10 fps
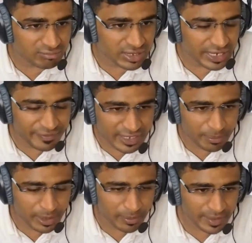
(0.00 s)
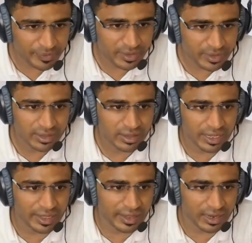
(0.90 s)
divisible by,
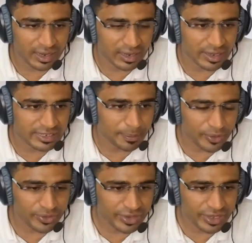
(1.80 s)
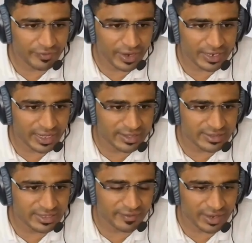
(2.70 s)
suppose if I take
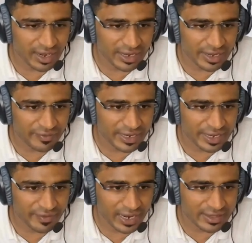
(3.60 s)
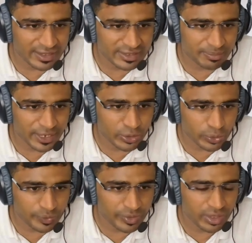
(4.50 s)
this 7 and if I divide this by
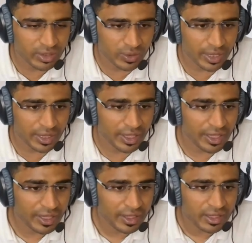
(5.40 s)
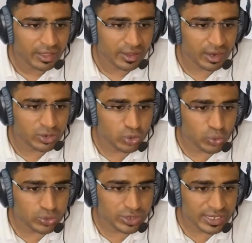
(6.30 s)
2. Okay,
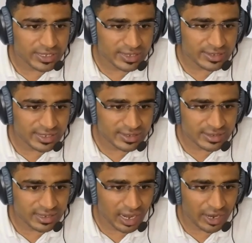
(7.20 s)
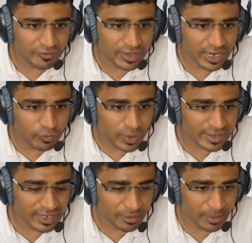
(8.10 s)
2 3 is 6, and we get 1
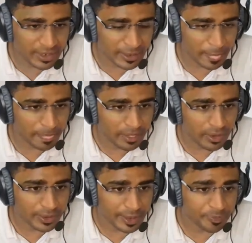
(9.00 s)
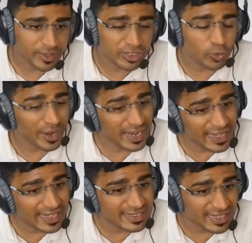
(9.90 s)
as a reminder. Okay, so when I
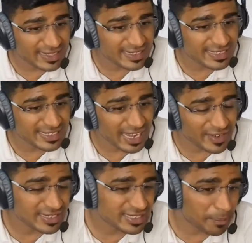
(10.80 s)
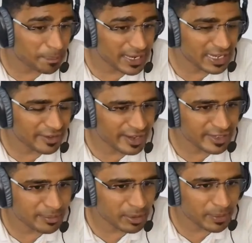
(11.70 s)
can say this 7 is completely
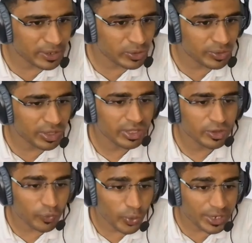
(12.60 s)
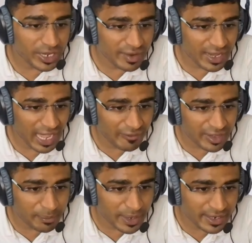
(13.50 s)
divisible by 2, only when I have a
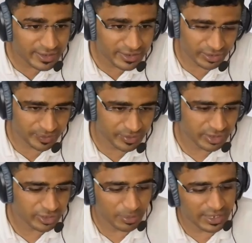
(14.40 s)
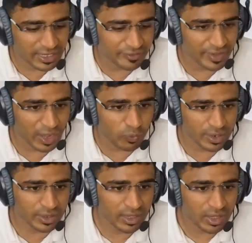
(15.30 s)
reminder 0. So but here we have
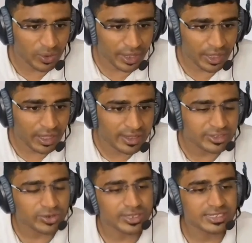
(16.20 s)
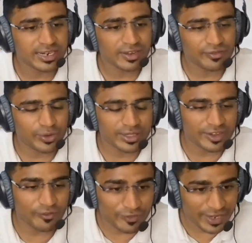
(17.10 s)
1. Okay, so instead of doing,
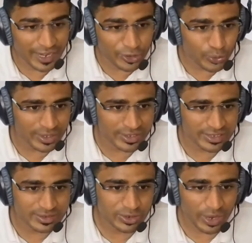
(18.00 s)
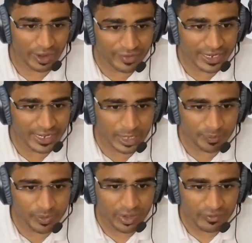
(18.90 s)
what we can do is, so every
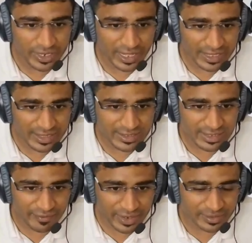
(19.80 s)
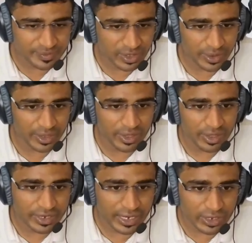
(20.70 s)
time we take this 7, okay,
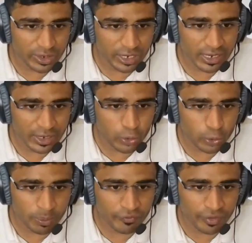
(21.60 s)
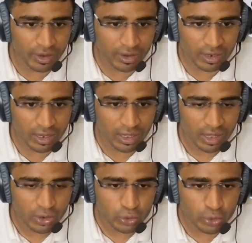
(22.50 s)
we need to run a loop for
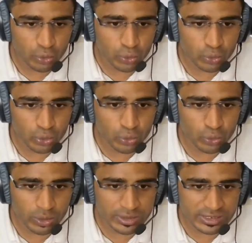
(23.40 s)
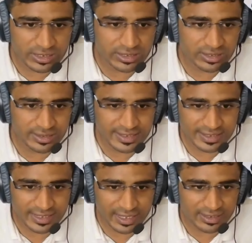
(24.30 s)
2 to
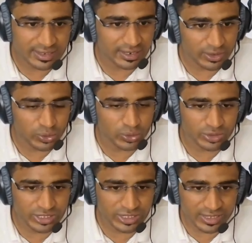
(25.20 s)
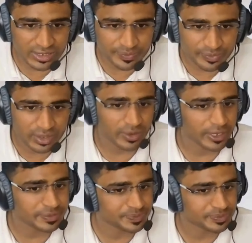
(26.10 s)
6, 2 to 6. Okay,